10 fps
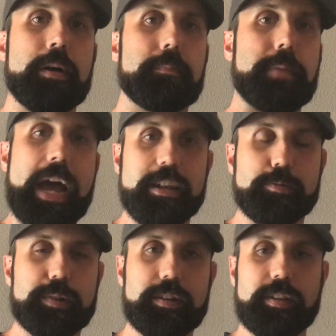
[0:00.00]

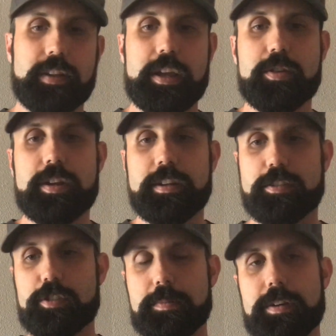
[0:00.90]
password that you can
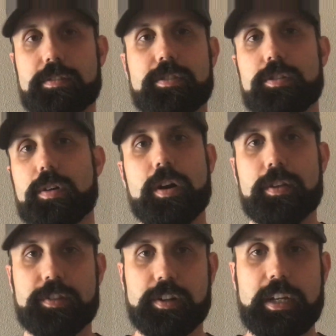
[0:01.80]
distribute to all
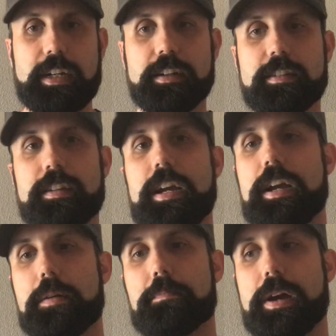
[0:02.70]
of your leaders,
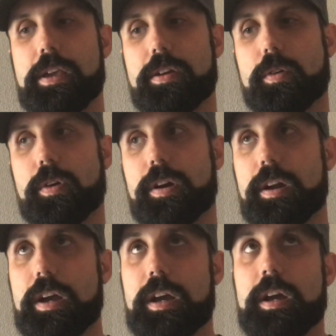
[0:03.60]
but
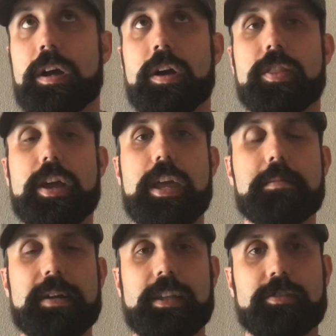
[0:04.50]
the
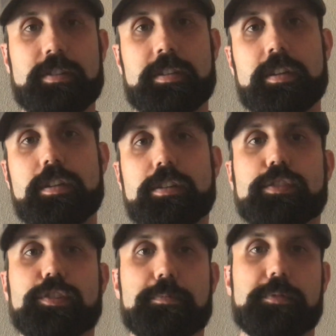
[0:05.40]
email address that you use
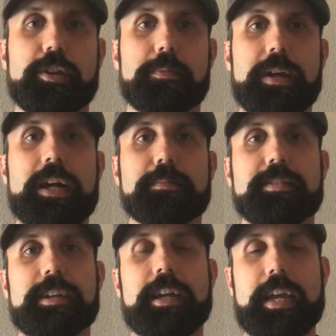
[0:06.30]
for your MinHub
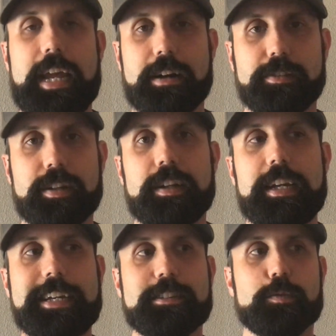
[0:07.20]
Sync account
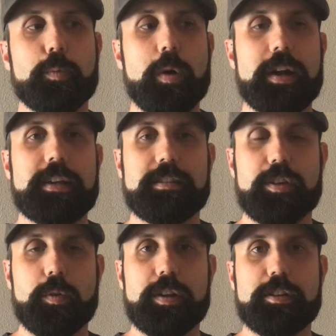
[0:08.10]
is what is
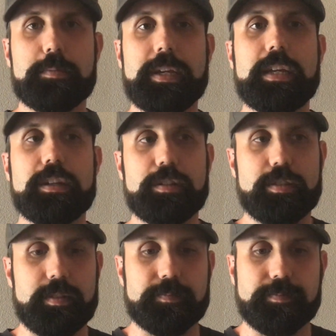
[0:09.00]
going to be used